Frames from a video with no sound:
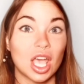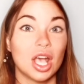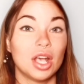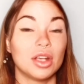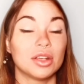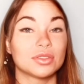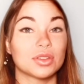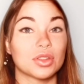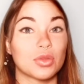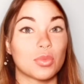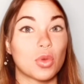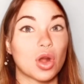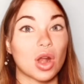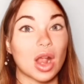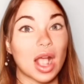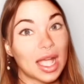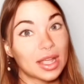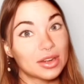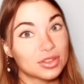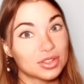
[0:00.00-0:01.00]
So the more
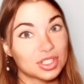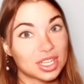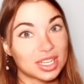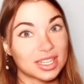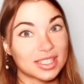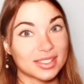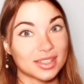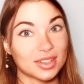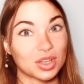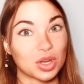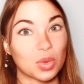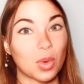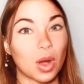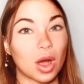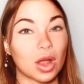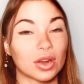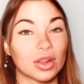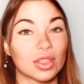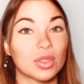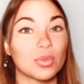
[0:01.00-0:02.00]
hydrogen is in your
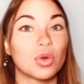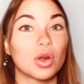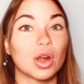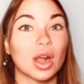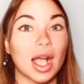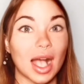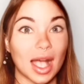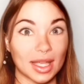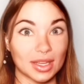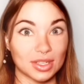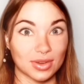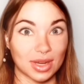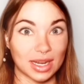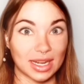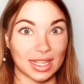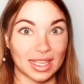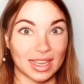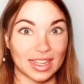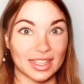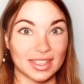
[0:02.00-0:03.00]
water, the more
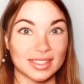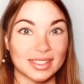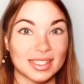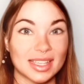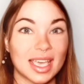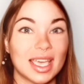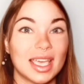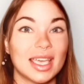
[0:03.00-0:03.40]
hydrating it is.